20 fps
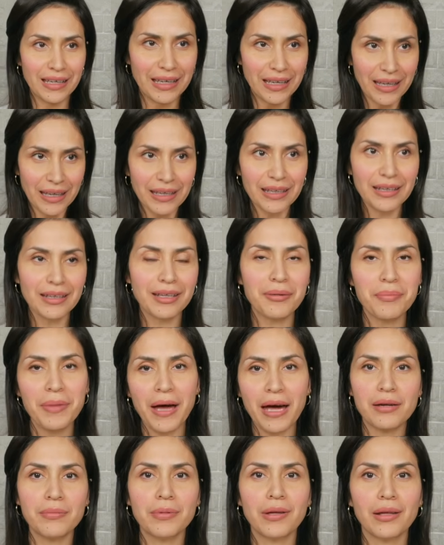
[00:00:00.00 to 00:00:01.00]

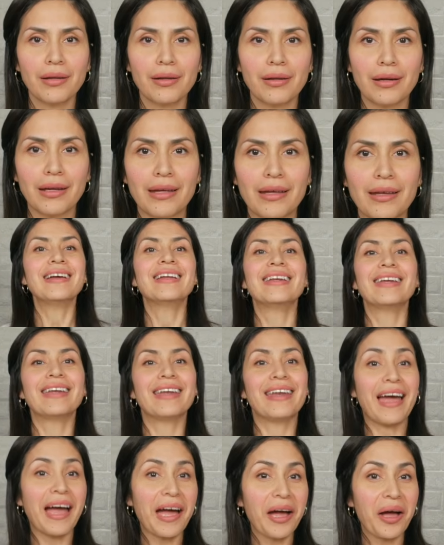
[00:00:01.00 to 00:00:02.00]
Incompatibility.
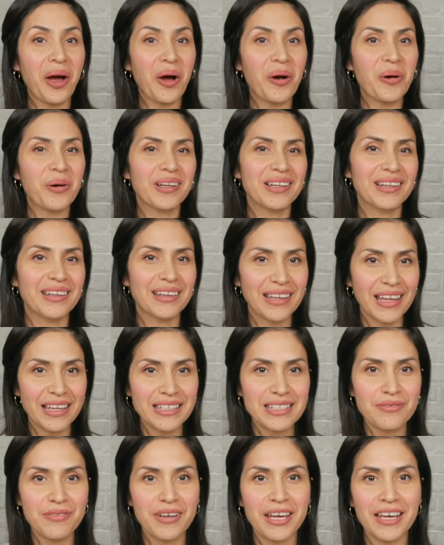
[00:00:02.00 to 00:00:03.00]
Now
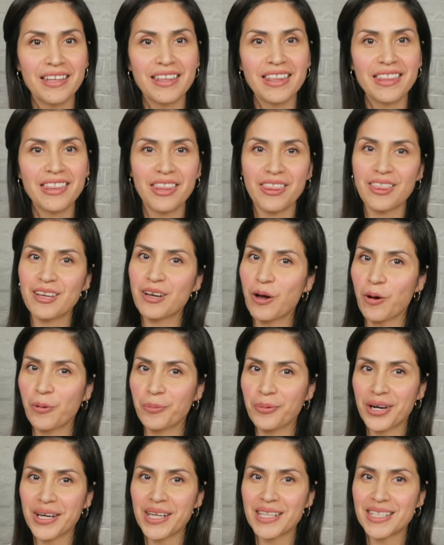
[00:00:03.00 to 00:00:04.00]
let's find the
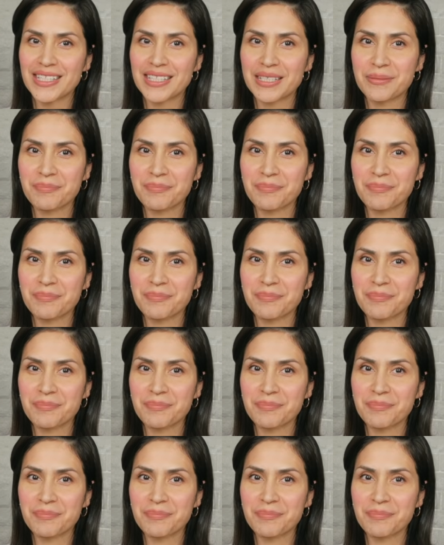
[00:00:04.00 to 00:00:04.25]
culprits.